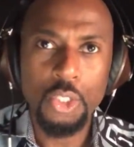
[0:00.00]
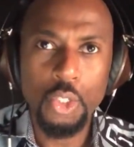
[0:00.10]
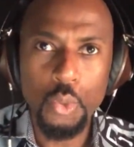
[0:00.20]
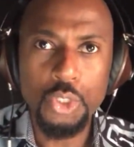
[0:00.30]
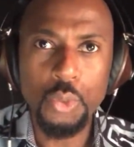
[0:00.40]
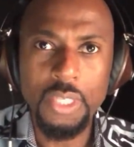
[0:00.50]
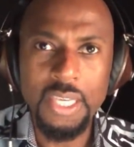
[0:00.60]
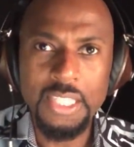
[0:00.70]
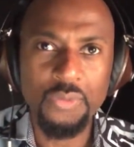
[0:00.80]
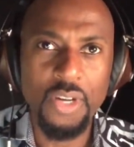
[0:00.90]

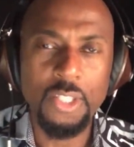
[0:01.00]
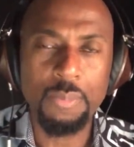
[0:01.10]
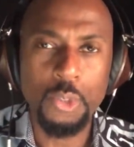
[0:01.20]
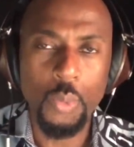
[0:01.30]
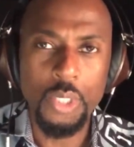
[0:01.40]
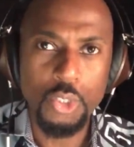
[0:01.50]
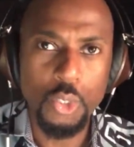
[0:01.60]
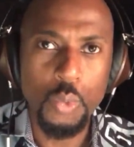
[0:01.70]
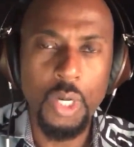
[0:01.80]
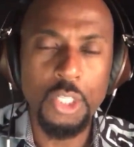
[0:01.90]
usually is funded between
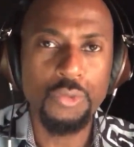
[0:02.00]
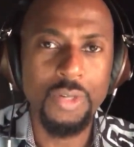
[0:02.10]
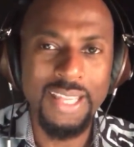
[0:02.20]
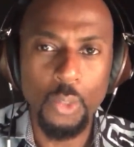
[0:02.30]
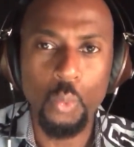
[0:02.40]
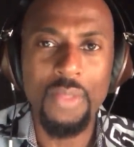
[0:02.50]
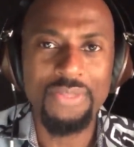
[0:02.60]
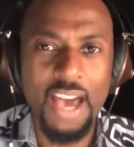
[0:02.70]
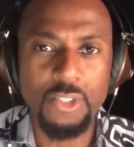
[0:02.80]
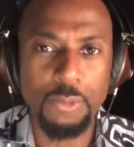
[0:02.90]
200 and
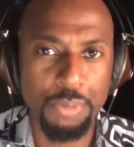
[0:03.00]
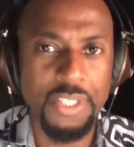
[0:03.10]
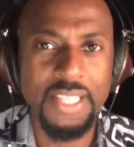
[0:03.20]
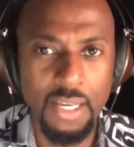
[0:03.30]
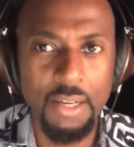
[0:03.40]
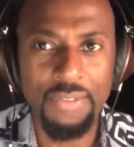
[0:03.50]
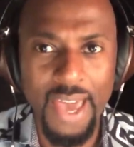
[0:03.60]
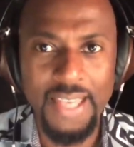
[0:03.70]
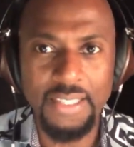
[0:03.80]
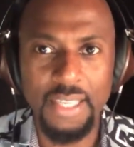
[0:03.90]
1,000% of
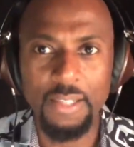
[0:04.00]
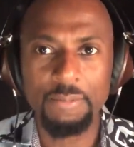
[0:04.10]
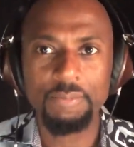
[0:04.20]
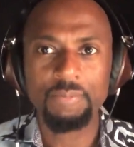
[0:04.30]
asking.